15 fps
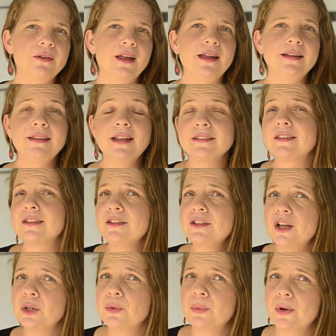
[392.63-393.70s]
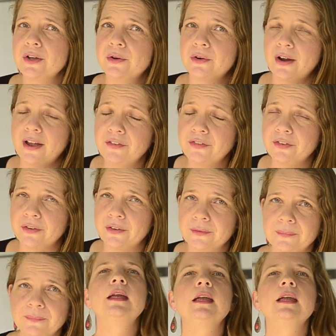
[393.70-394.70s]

and that's not what you're after.